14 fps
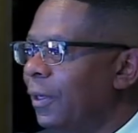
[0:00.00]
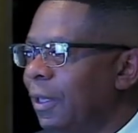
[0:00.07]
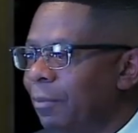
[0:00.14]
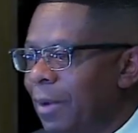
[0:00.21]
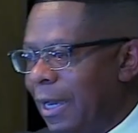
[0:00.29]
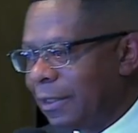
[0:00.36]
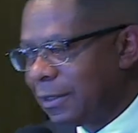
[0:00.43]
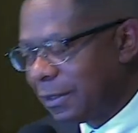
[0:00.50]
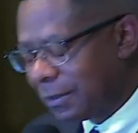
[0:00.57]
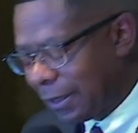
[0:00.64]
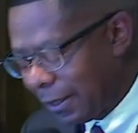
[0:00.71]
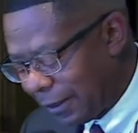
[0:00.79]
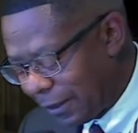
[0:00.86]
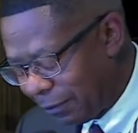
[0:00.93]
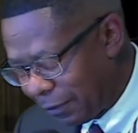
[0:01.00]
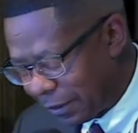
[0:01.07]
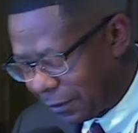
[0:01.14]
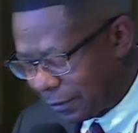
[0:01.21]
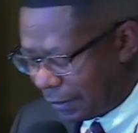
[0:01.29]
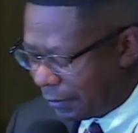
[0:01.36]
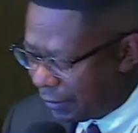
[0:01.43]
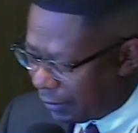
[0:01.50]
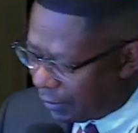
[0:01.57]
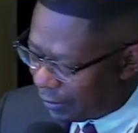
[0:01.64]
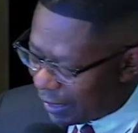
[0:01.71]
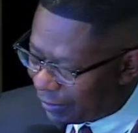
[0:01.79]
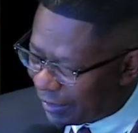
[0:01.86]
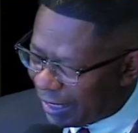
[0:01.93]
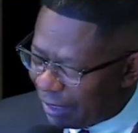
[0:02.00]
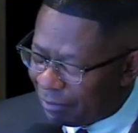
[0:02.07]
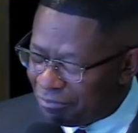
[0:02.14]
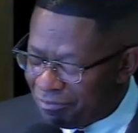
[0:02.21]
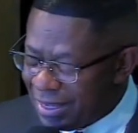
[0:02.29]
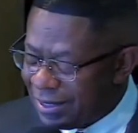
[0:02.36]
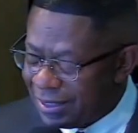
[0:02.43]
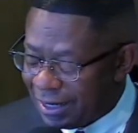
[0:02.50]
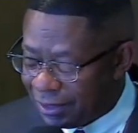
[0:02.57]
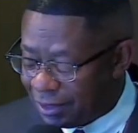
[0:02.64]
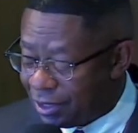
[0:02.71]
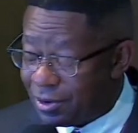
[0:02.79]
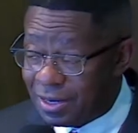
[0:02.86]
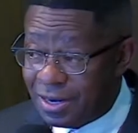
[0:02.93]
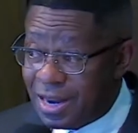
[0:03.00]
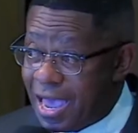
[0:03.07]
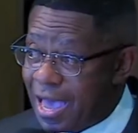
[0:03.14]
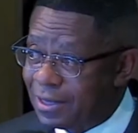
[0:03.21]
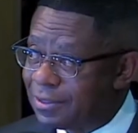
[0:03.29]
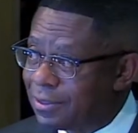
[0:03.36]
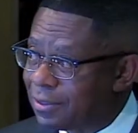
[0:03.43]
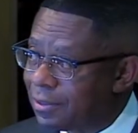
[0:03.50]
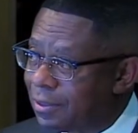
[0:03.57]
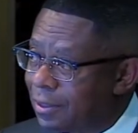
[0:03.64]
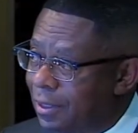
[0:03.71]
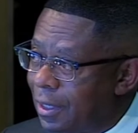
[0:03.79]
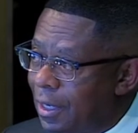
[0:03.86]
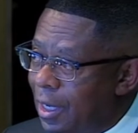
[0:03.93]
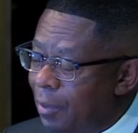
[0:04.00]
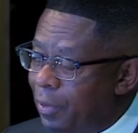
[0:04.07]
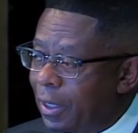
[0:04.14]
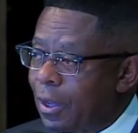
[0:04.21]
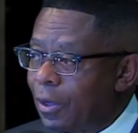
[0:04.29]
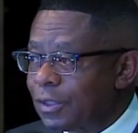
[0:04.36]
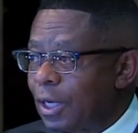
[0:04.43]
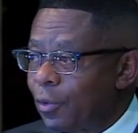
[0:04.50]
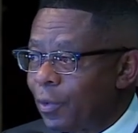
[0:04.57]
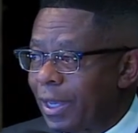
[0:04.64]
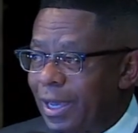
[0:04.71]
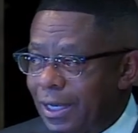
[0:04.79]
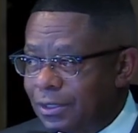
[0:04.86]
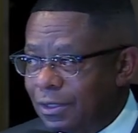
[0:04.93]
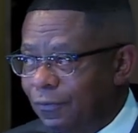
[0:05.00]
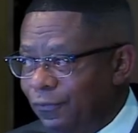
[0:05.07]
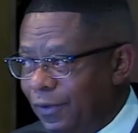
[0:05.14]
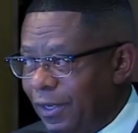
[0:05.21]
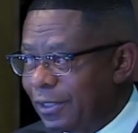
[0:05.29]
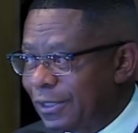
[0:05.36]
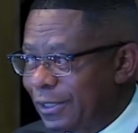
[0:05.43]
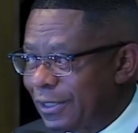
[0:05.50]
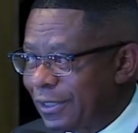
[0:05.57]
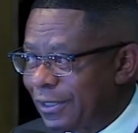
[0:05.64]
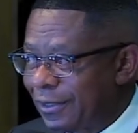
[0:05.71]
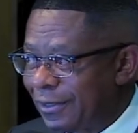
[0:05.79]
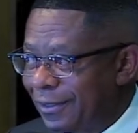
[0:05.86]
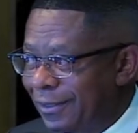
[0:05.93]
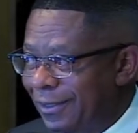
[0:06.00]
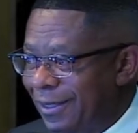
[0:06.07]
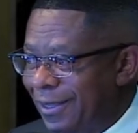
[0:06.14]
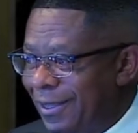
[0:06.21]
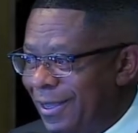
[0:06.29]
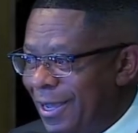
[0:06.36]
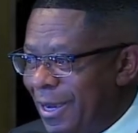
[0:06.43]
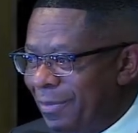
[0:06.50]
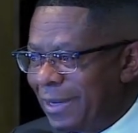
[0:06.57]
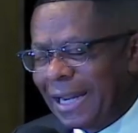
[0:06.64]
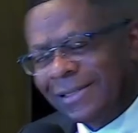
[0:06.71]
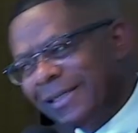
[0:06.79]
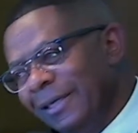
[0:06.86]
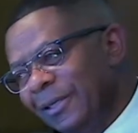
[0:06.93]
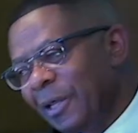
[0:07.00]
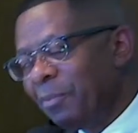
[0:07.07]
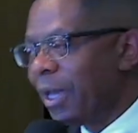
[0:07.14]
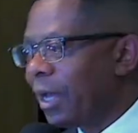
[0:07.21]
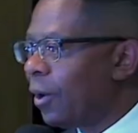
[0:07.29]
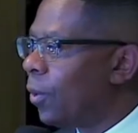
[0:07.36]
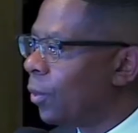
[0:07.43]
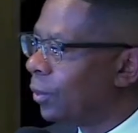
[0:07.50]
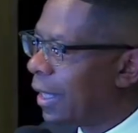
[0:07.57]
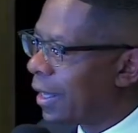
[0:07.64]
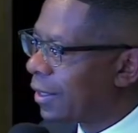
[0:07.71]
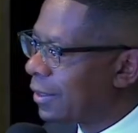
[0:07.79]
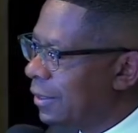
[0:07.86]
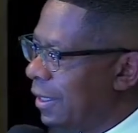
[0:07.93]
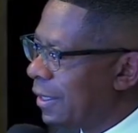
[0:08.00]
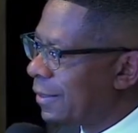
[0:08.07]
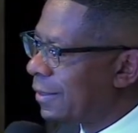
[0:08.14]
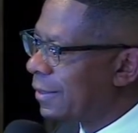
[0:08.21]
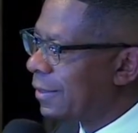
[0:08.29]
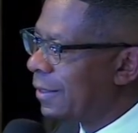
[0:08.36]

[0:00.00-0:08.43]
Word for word: my study, Miss Cynthia, that they mended their nets because they were catching fish. But that still didn't make a whole lot of sense.